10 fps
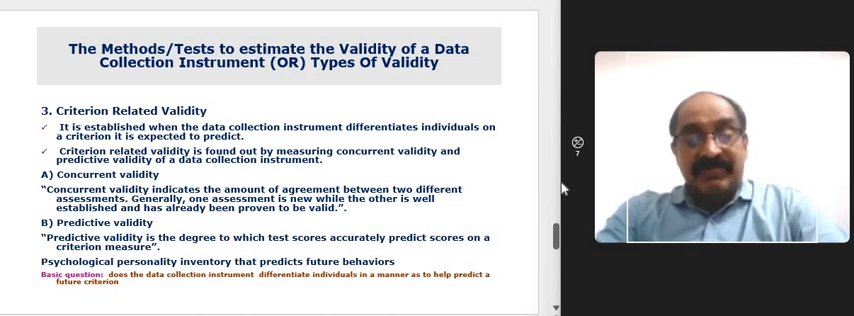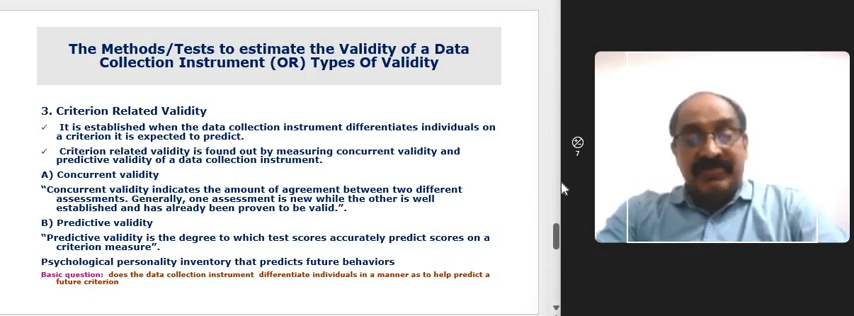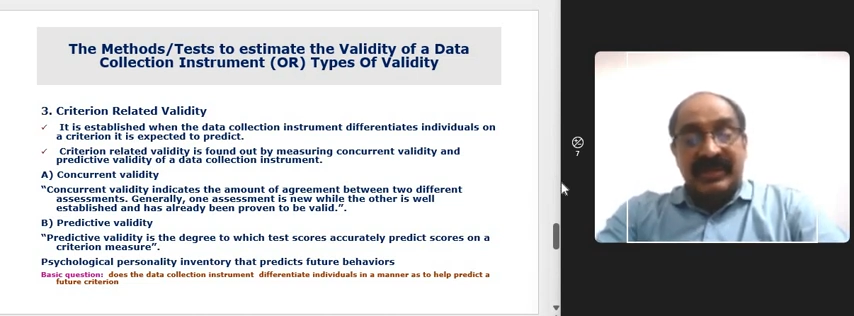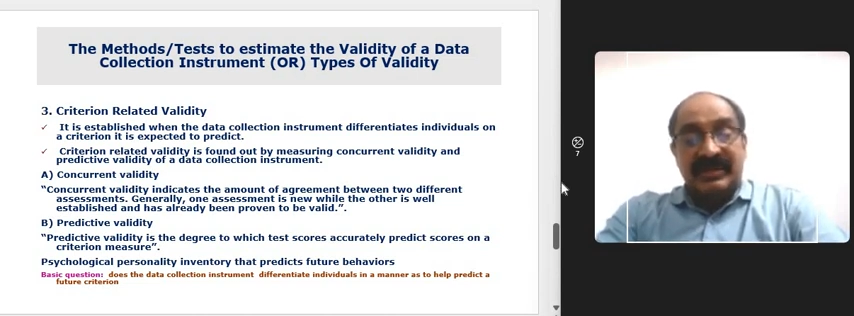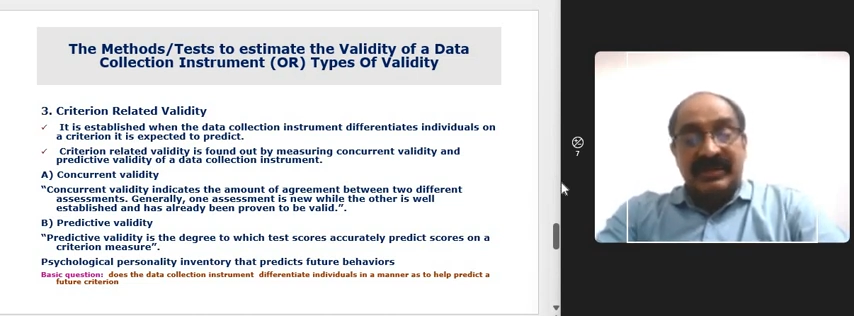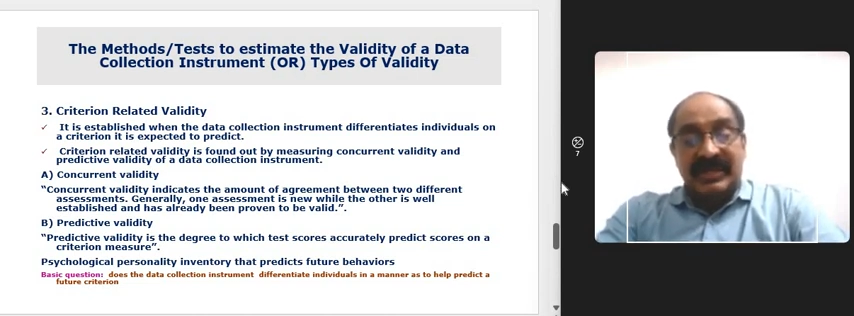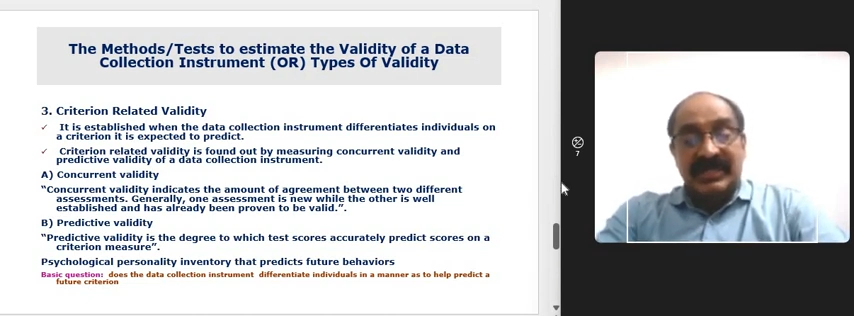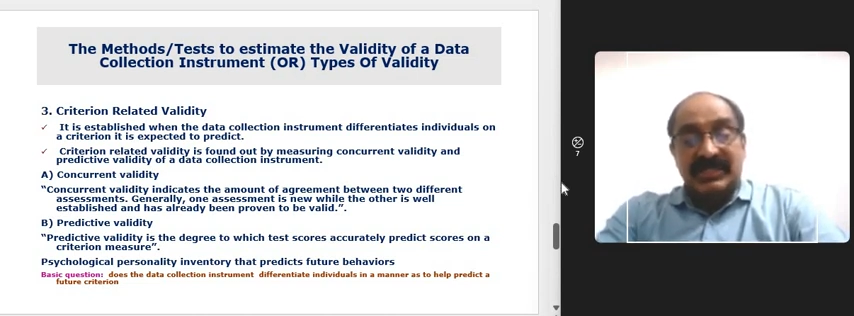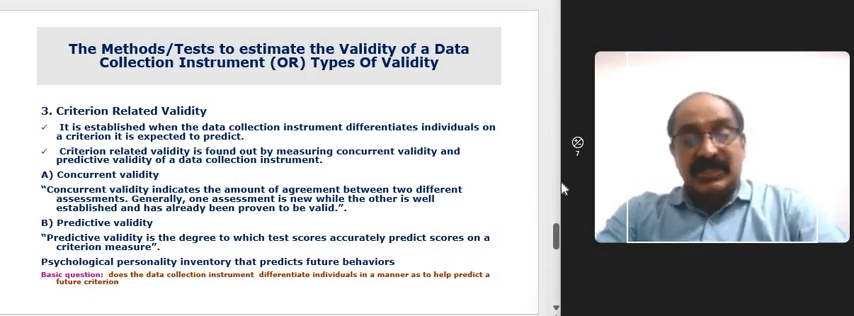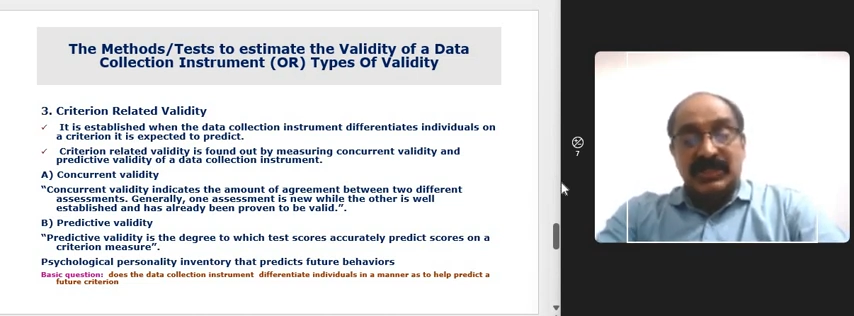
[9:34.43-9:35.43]
the test
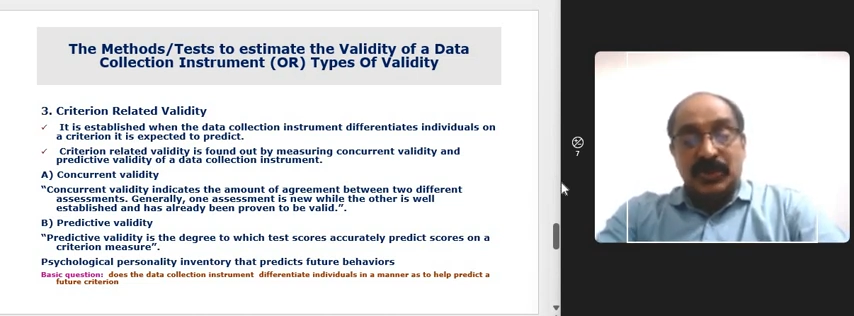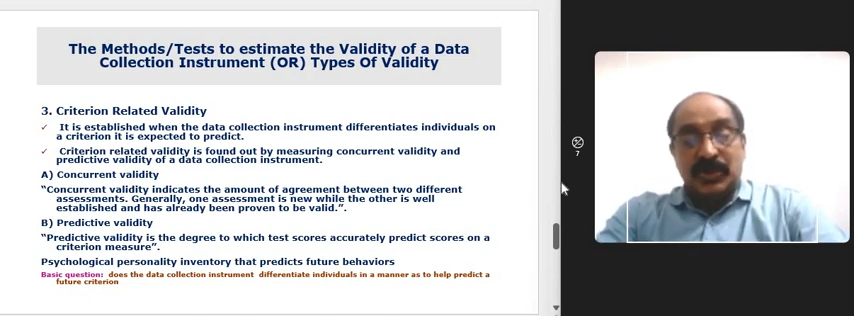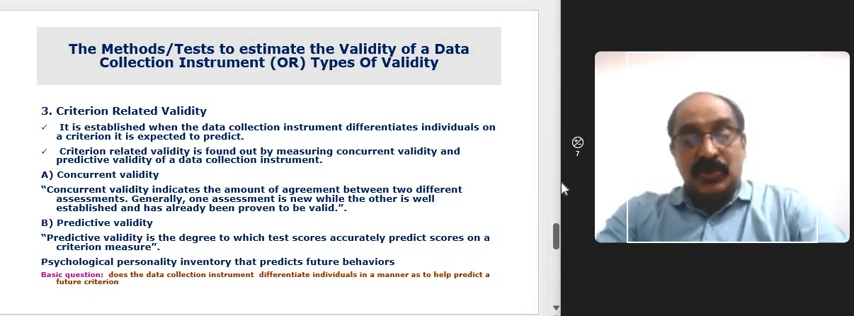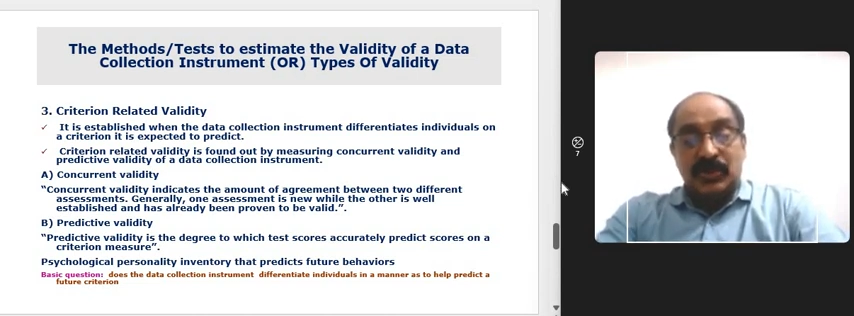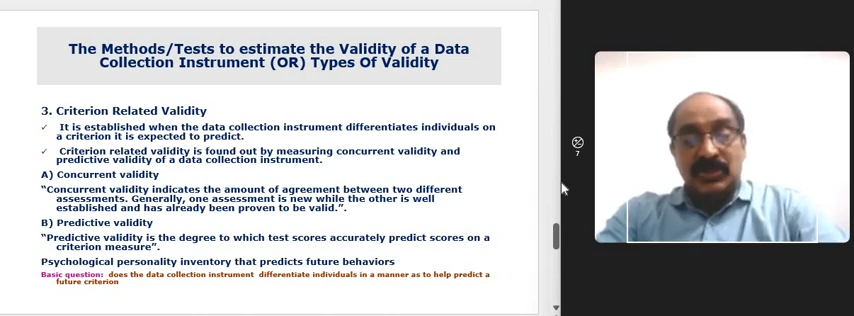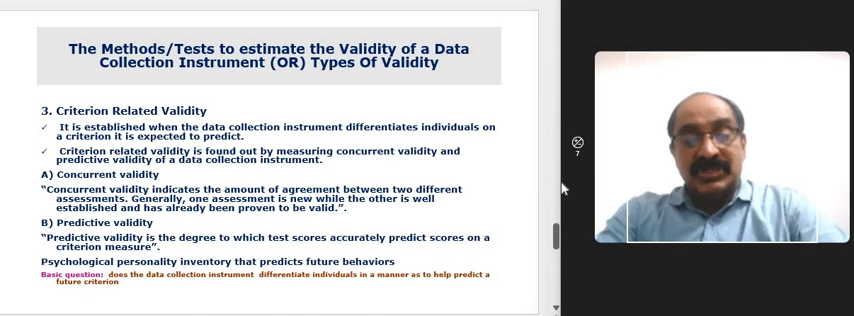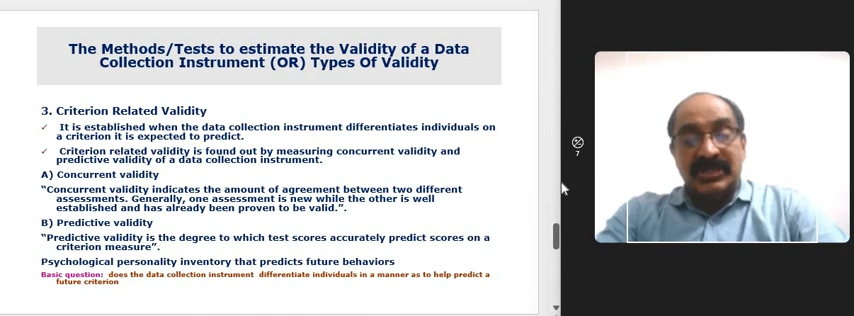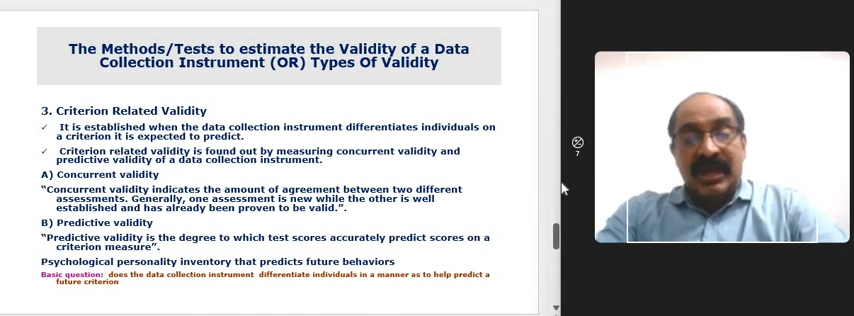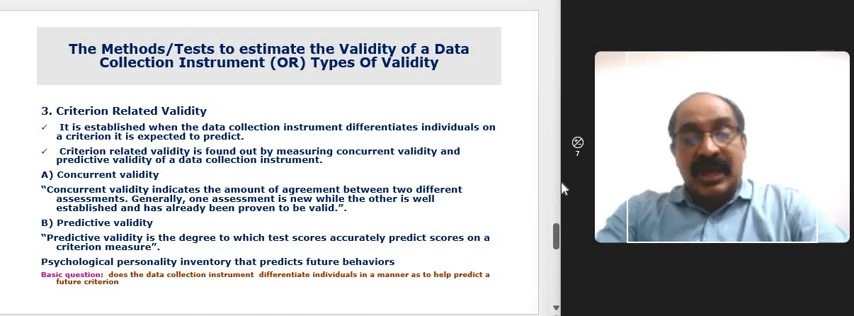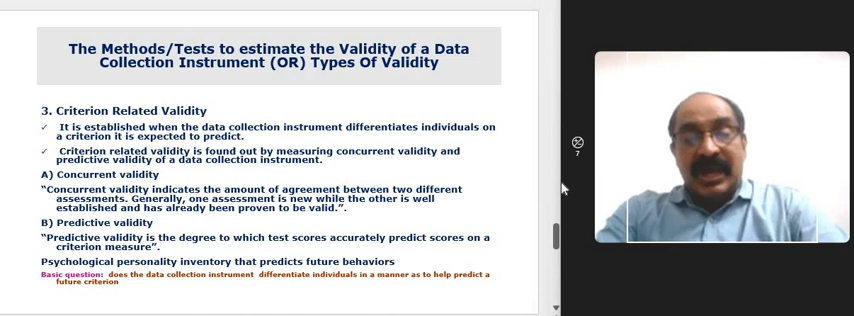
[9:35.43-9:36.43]
scores
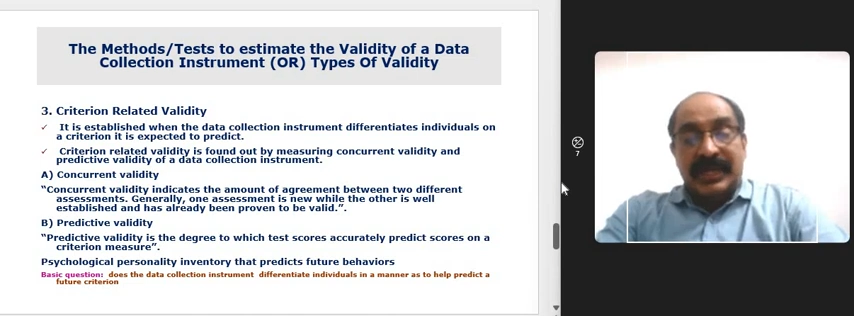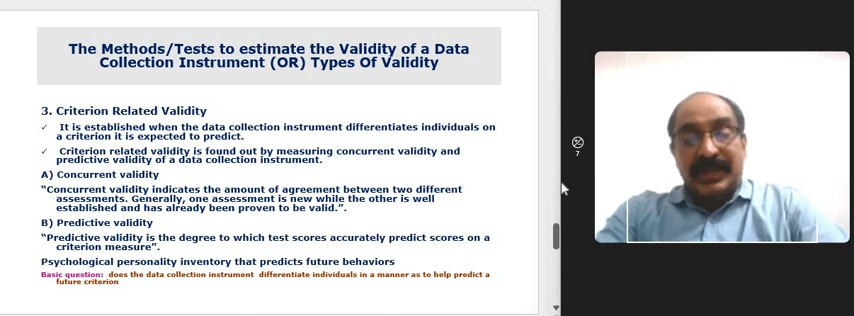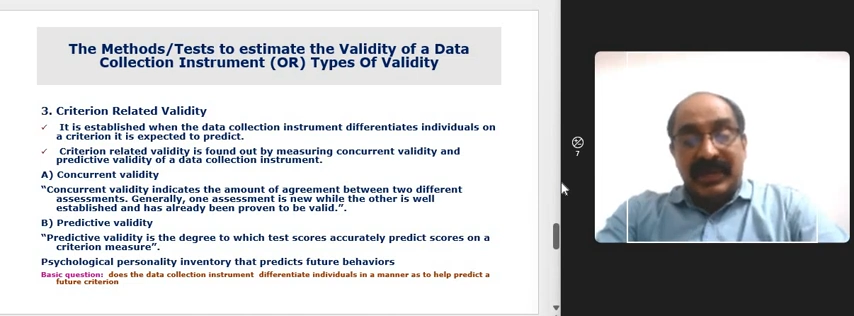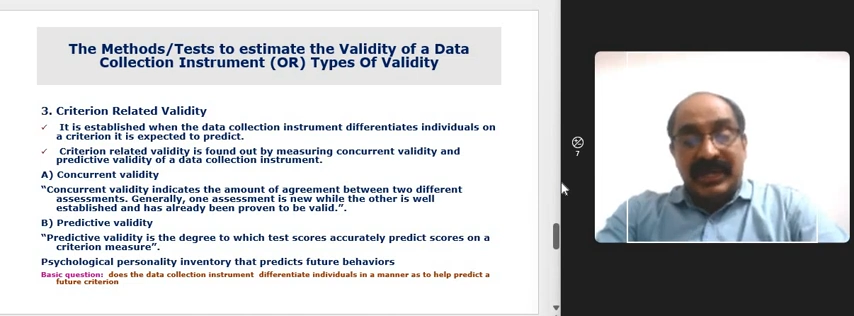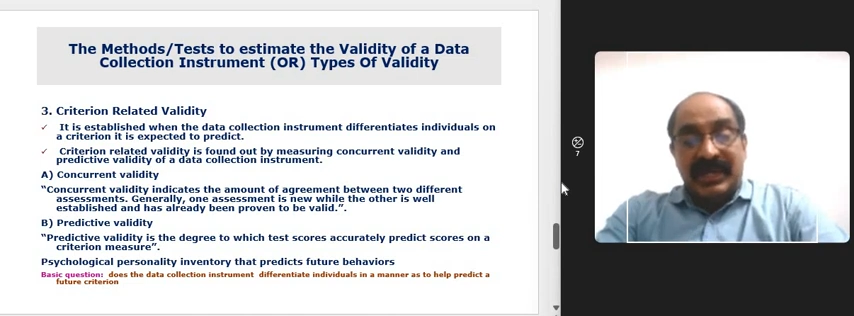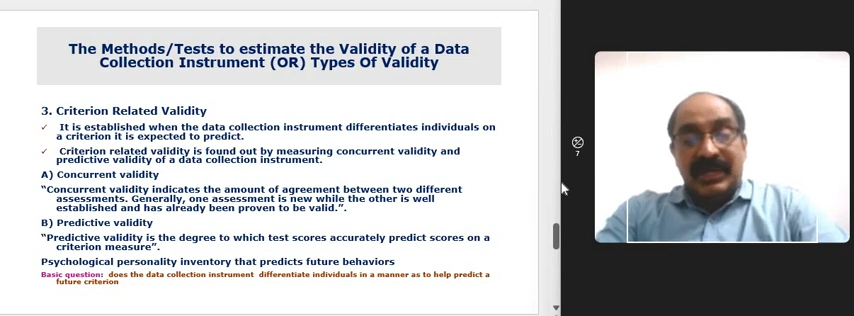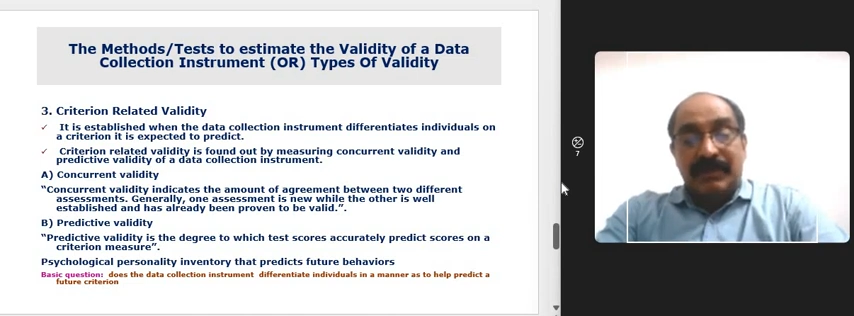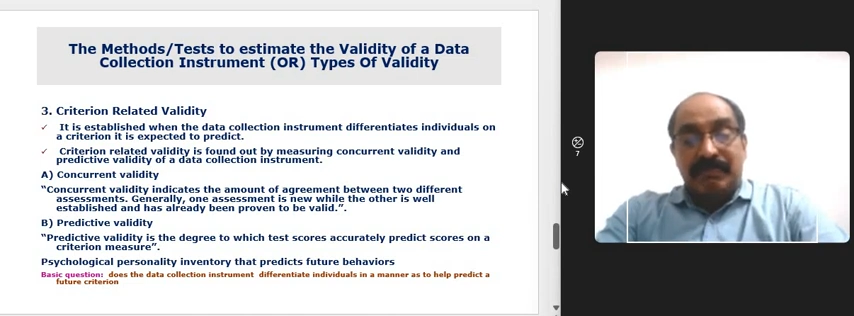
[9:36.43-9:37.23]
accurately